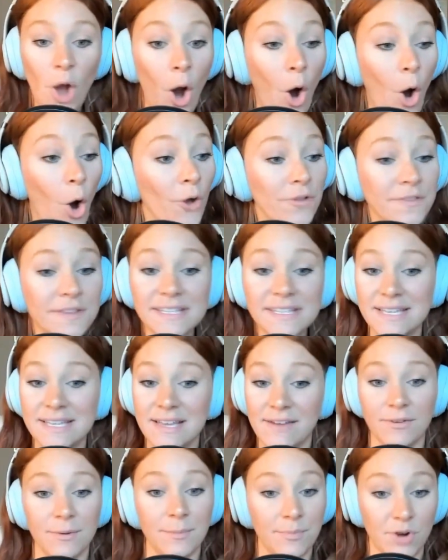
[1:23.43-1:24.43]
all these
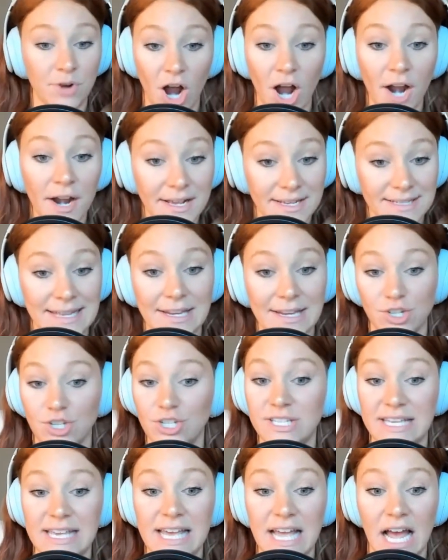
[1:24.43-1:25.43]
different products that you're
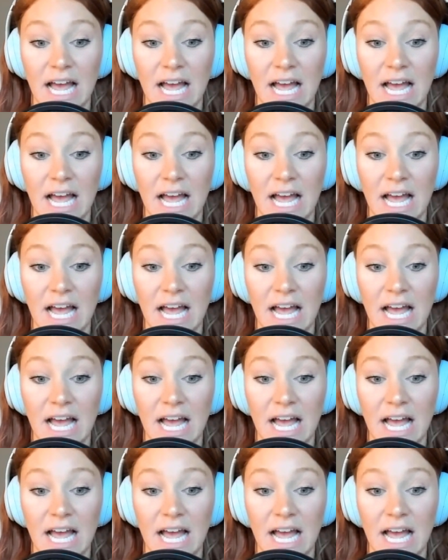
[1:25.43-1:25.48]
seeing